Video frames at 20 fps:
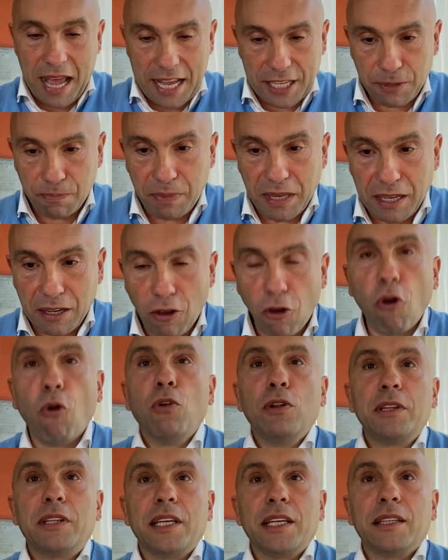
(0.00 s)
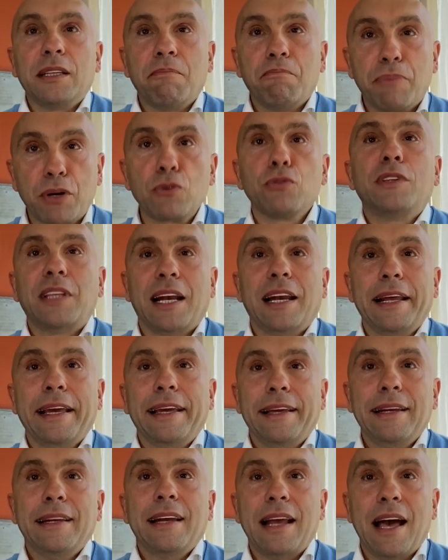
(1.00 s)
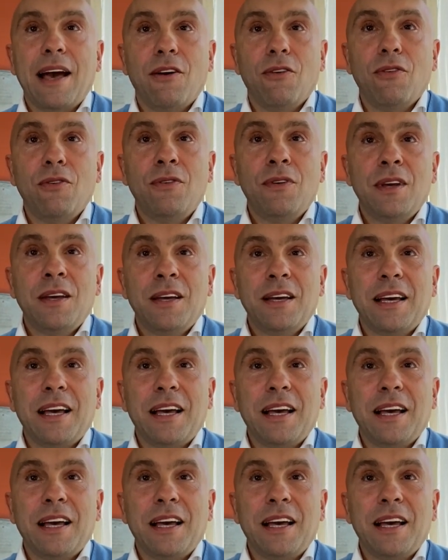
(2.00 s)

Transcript: has been altered brutally now.